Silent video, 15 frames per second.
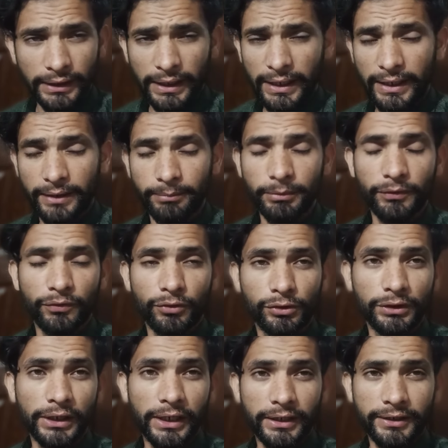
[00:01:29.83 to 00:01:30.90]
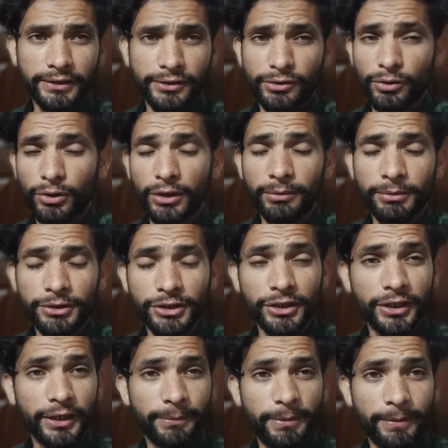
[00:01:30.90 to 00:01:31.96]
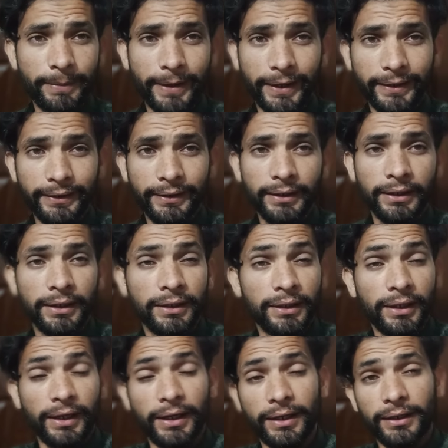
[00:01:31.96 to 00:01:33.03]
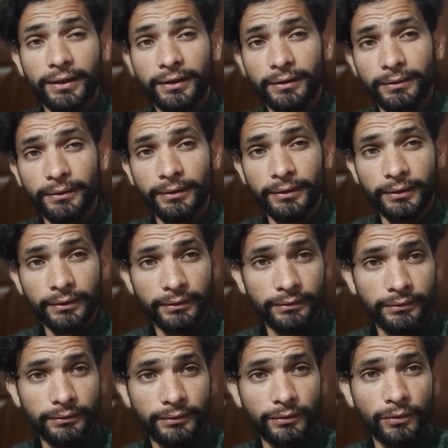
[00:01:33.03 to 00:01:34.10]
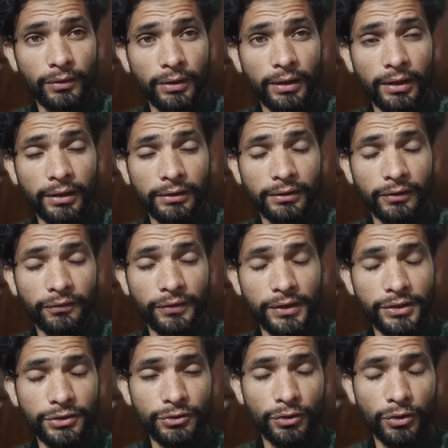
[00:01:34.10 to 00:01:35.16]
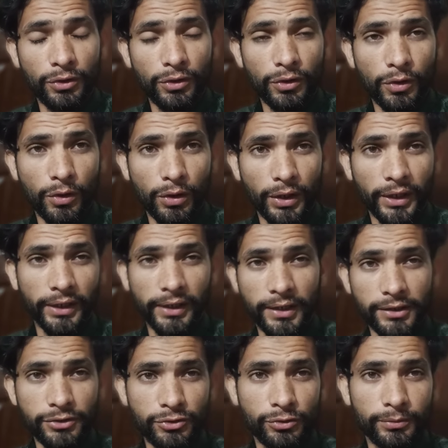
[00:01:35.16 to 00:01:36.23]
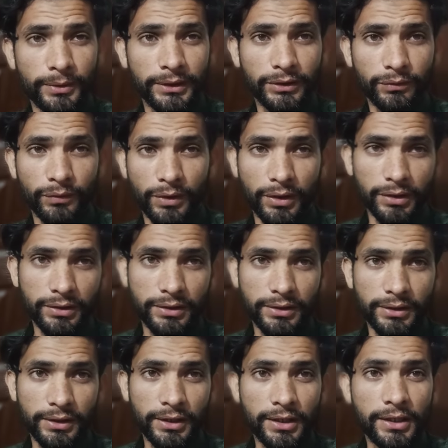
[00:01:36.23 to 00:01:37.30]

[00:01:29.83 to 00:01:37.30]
And before that, Sorry Mr. Creepy Man. And the first song in last 2 months was